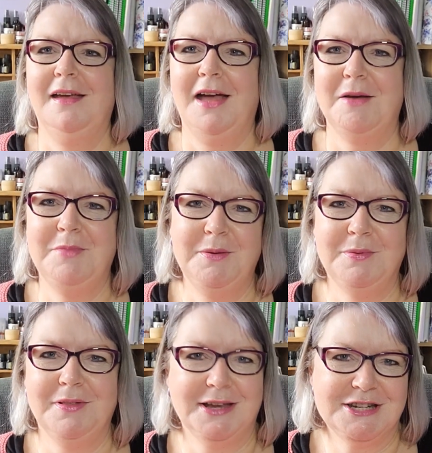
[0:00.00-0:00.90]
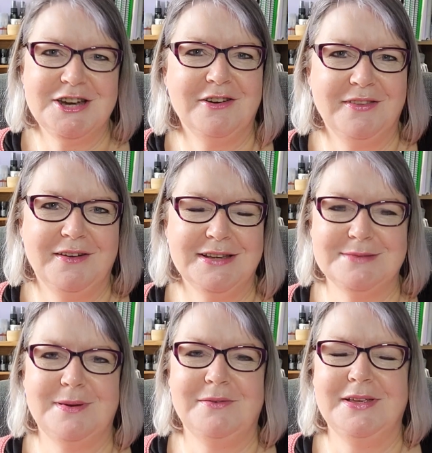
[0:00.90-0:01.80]
And people like sharing their
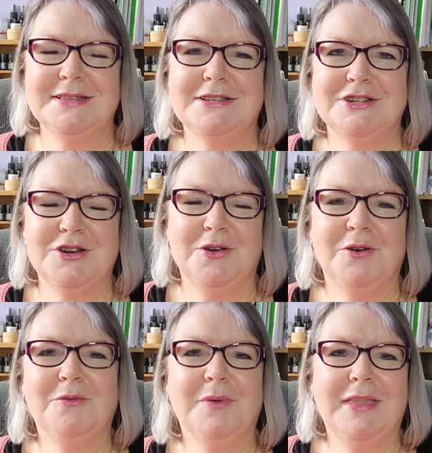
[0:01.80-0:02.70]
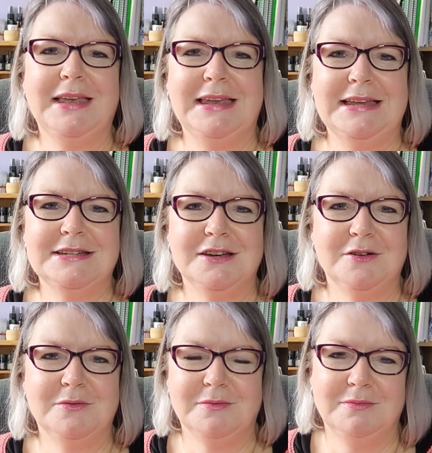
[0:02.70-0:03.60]
experience and showing off what they'd knitted
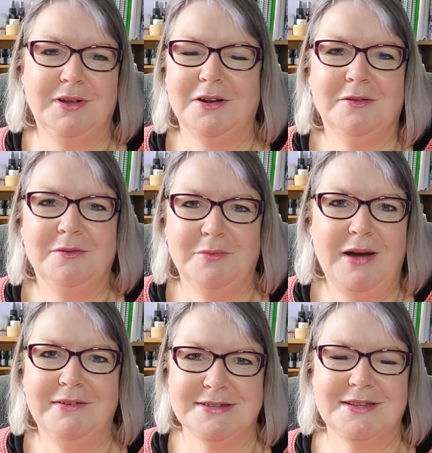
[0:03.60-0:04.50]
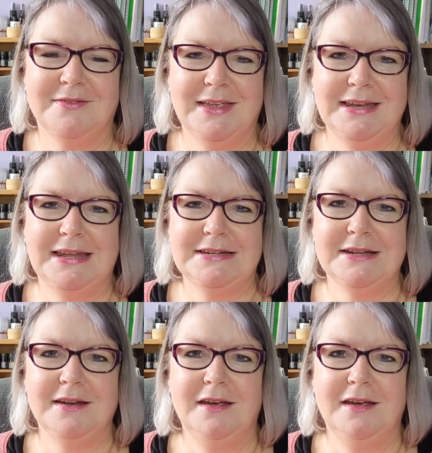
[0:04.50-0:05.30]
and, you know, wearing stuff they'd knitted.